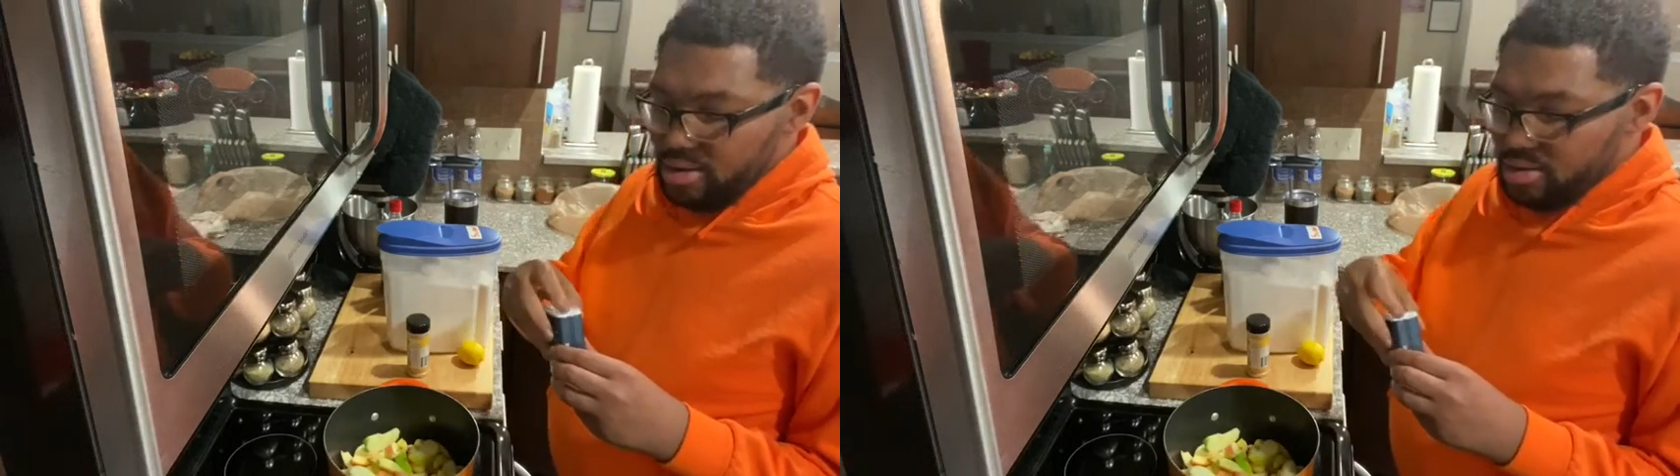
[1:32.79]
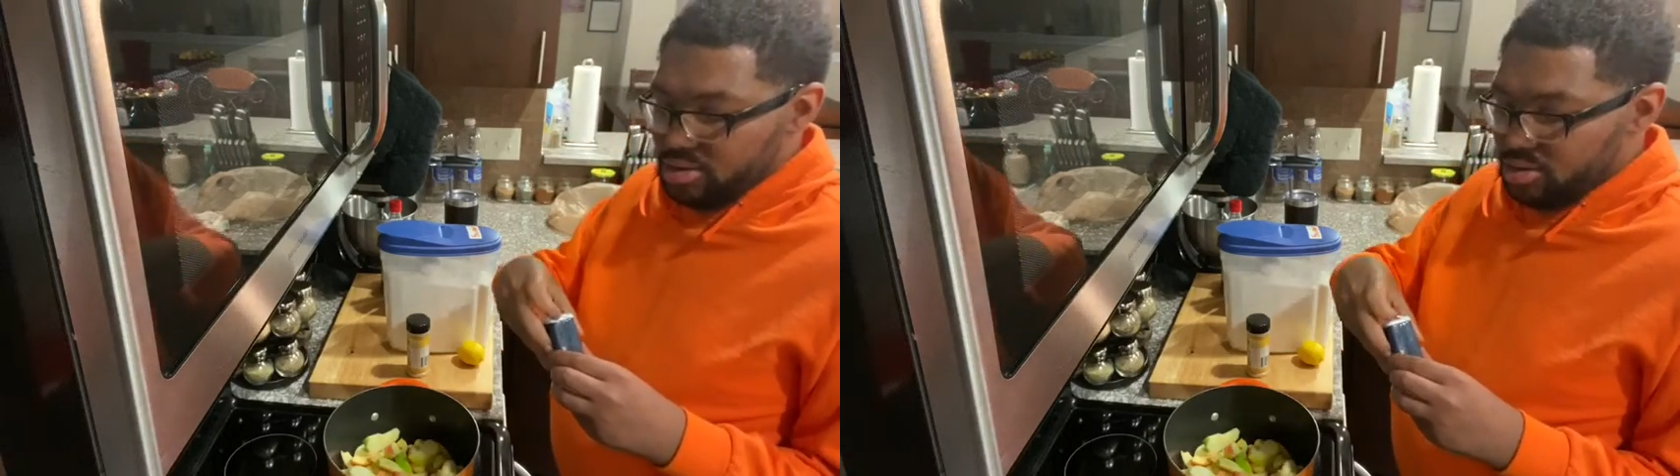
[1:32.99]

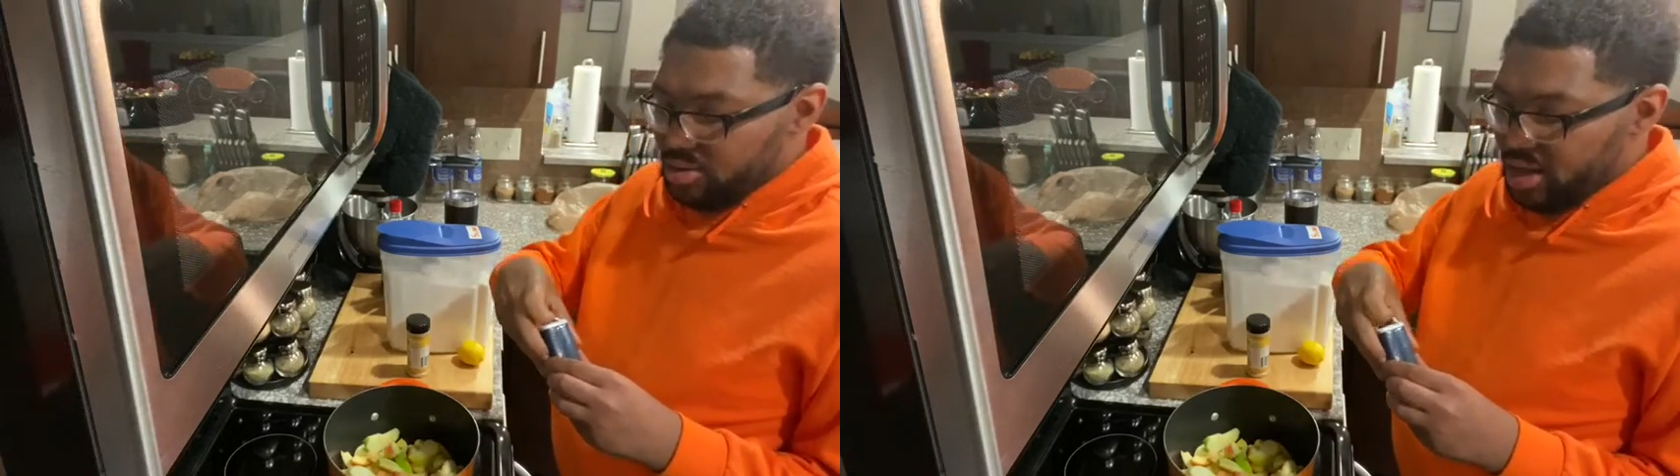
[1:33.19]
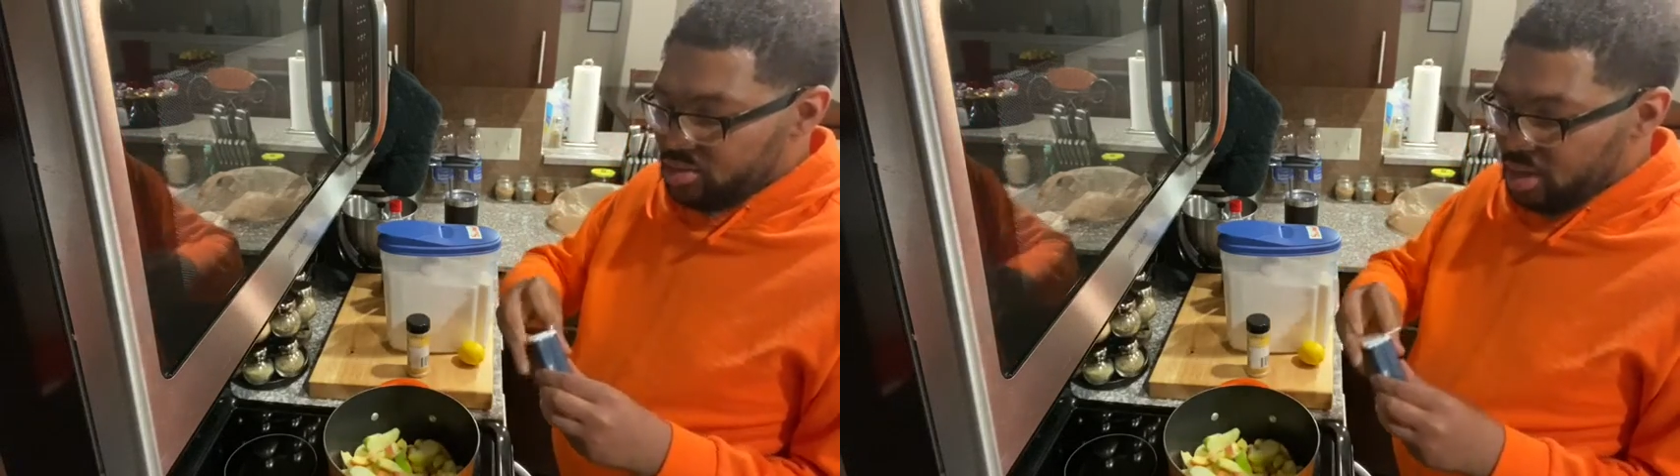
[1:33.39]
So
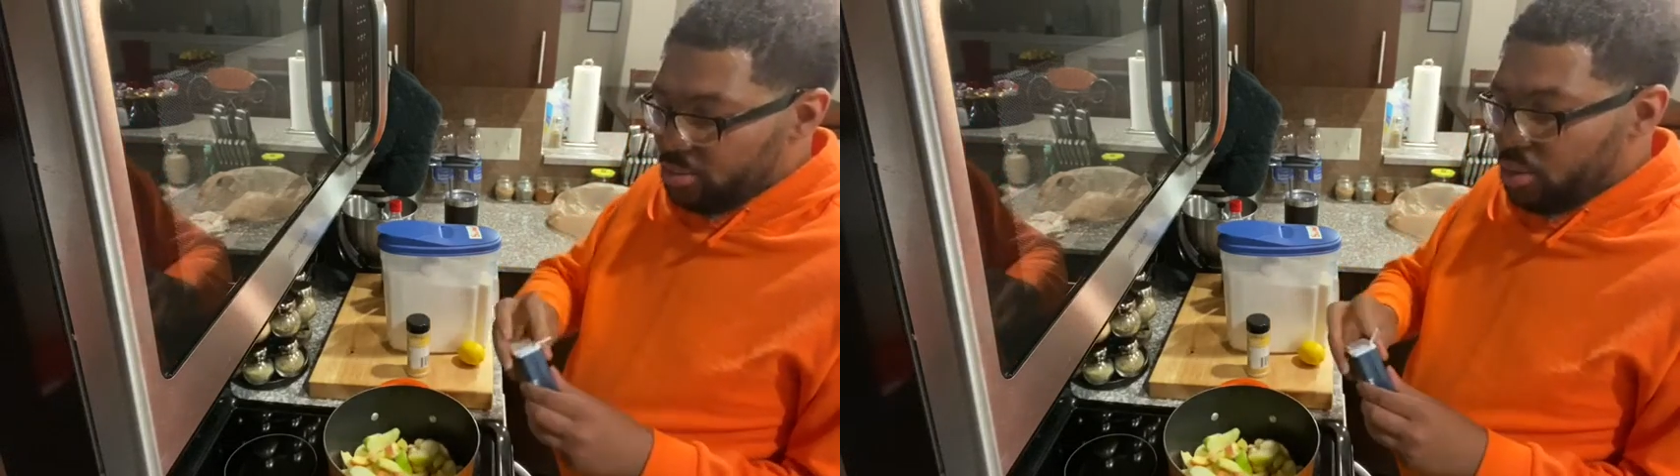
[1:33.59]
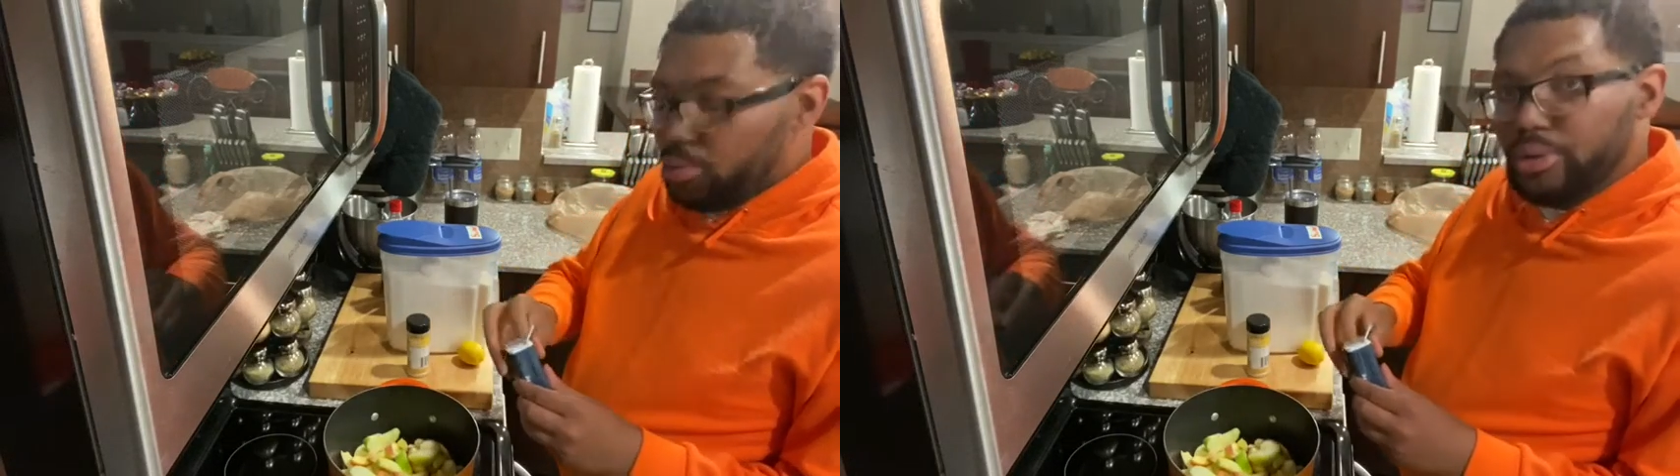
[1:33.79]
that's what I'm
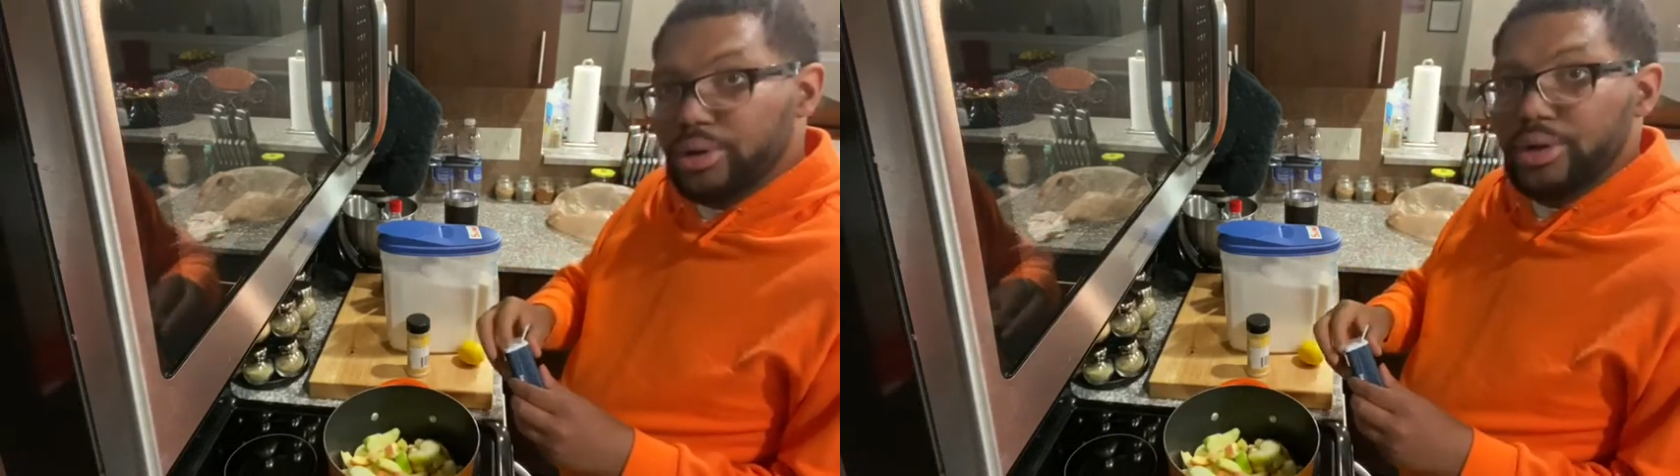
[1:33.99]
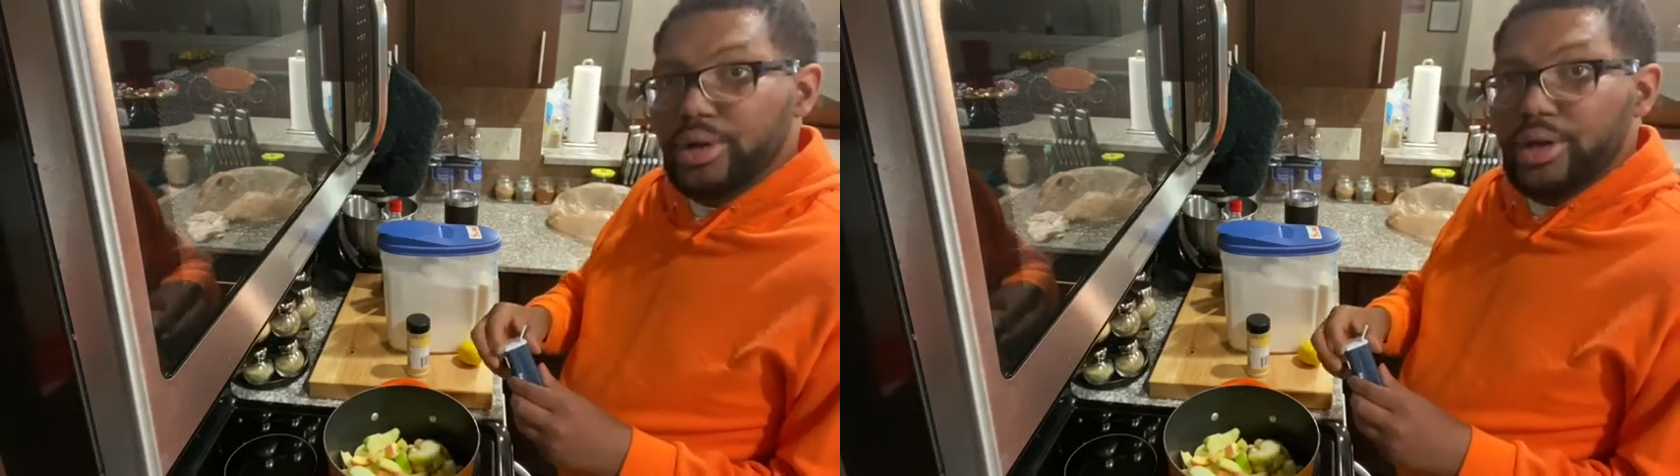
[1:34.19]
gonna
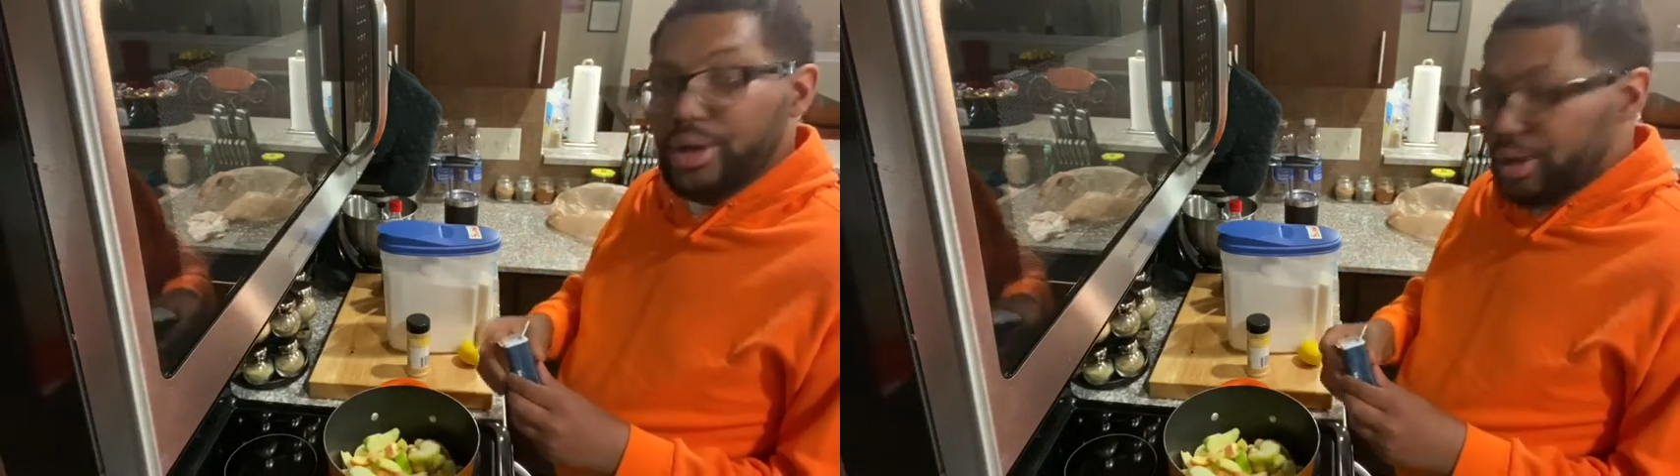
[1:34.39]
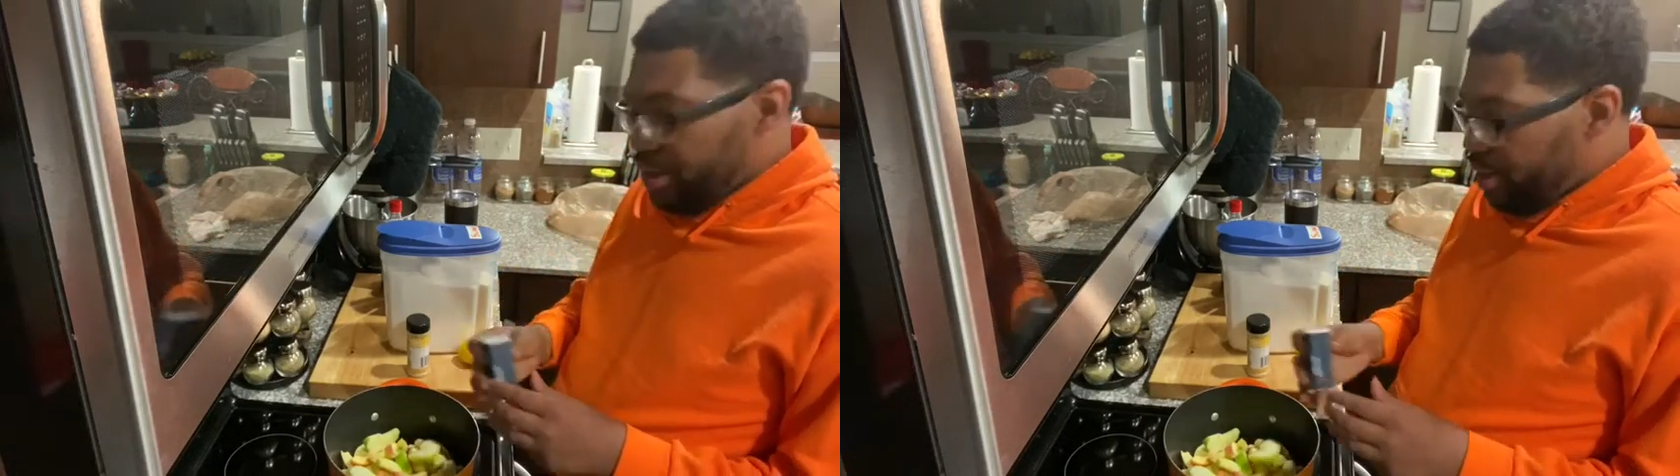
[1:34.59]
put
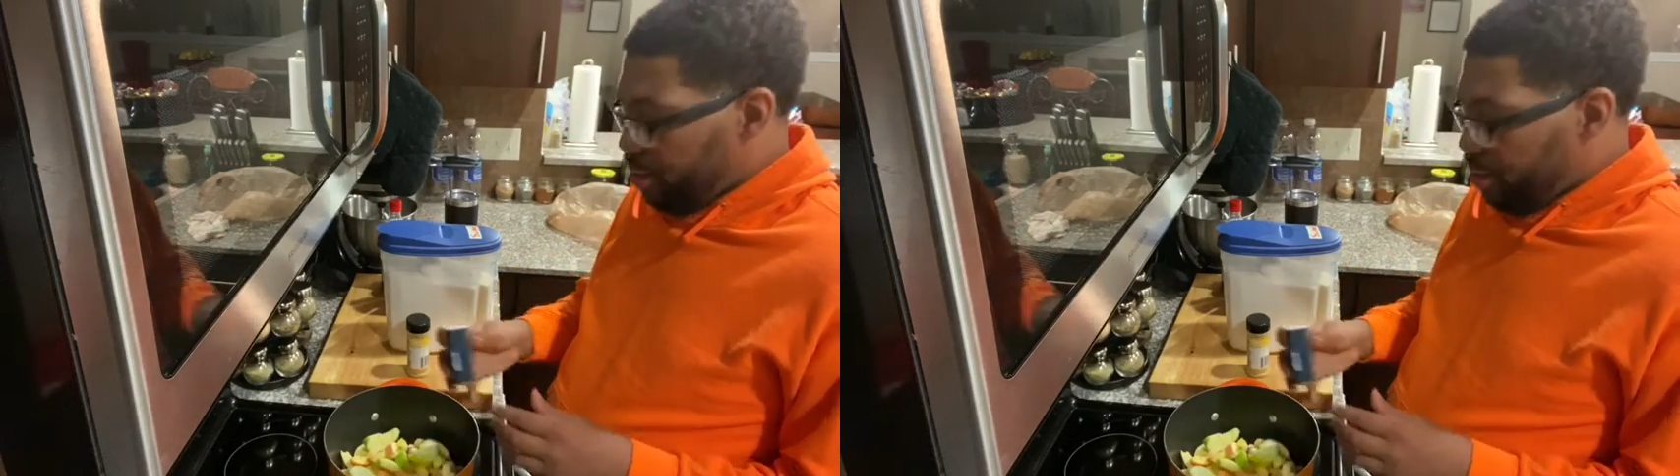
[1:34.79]
in